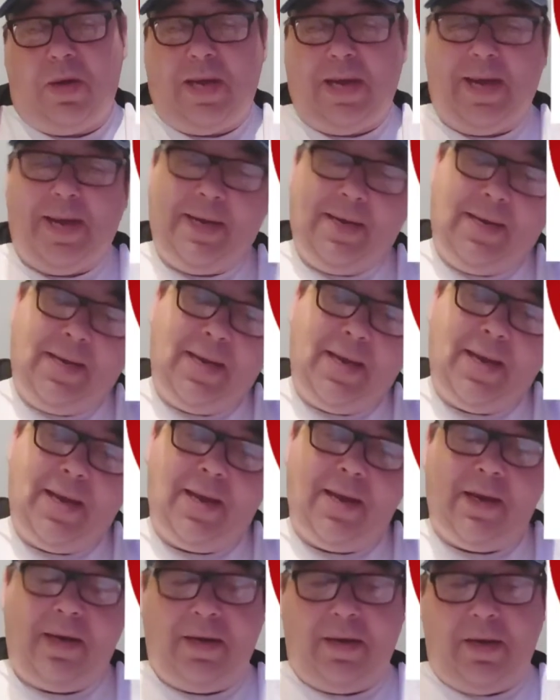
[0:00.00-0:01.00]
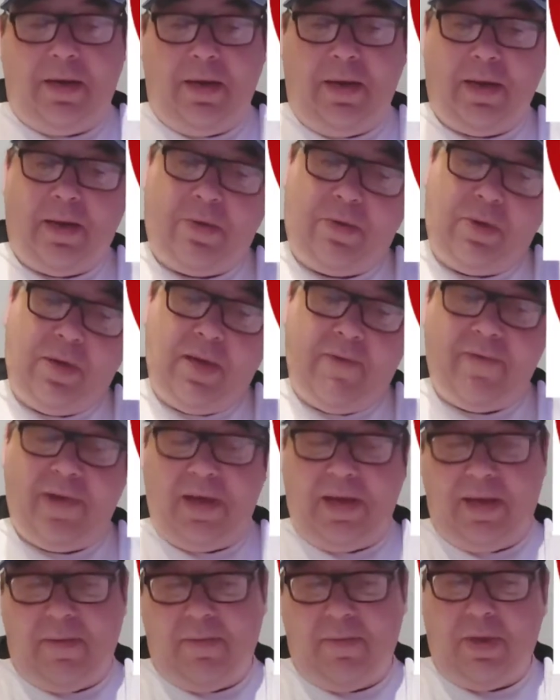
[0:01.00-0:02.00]
out of 10, I'll give
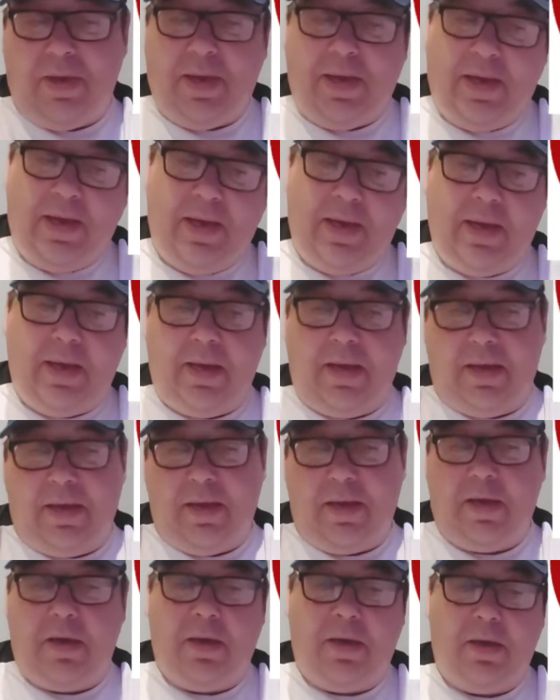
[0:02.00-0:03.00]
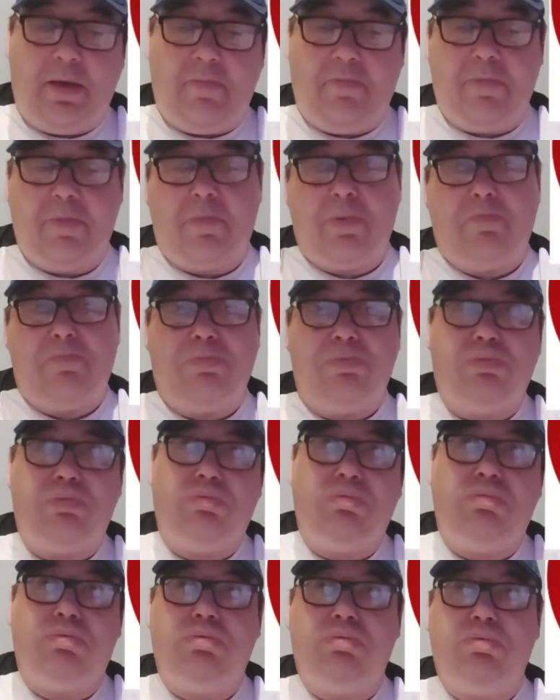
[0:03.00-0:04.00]
him a
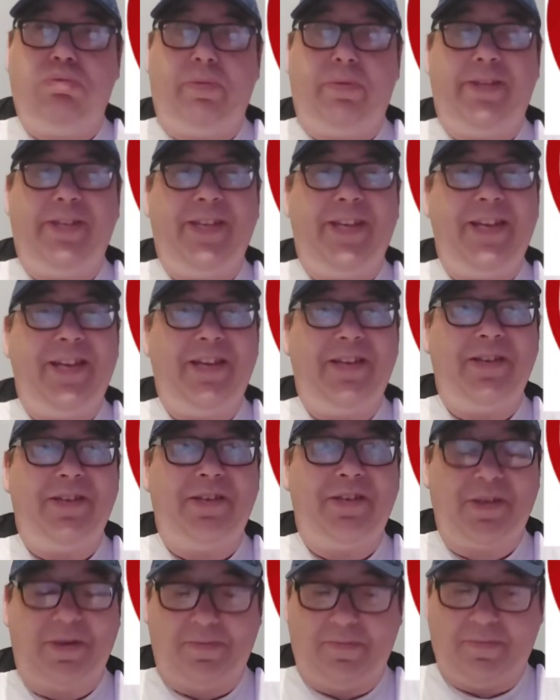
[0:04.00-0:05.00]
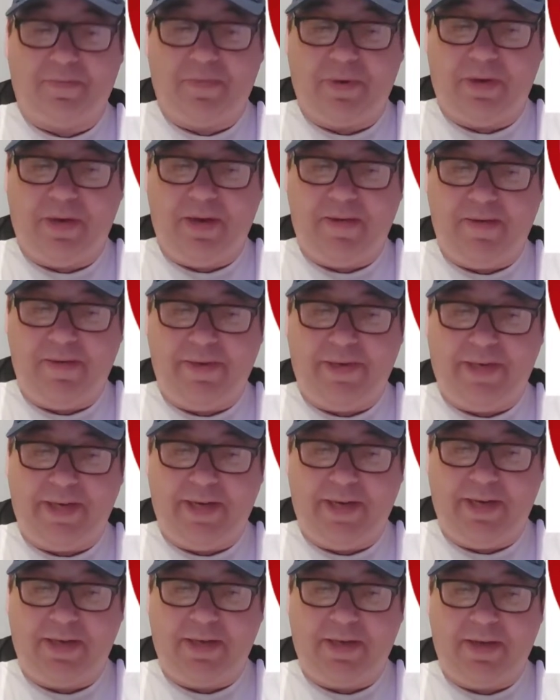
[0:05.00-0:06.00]
6. I'll give him a
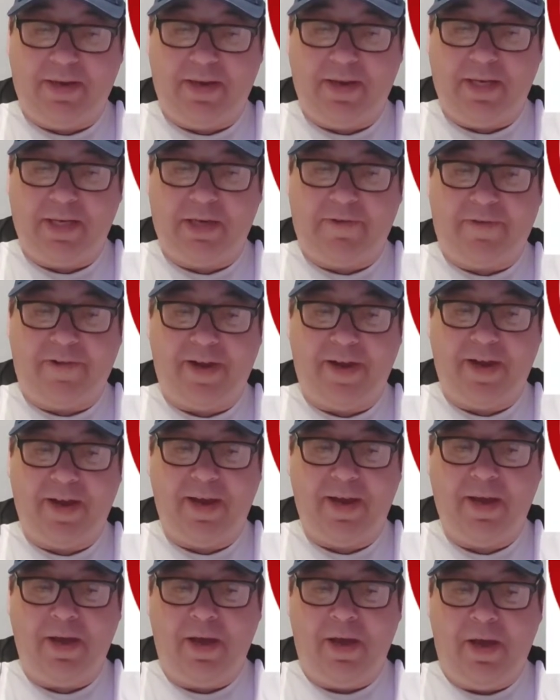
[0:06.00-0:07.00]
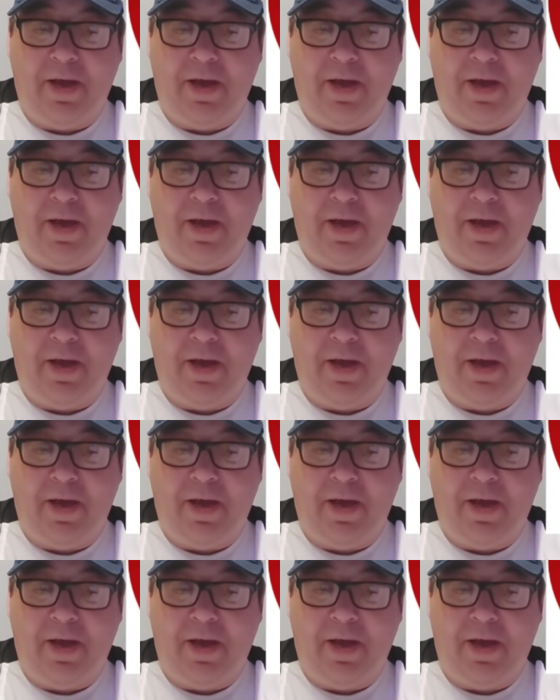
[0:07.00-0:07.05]
6. I think that's fair.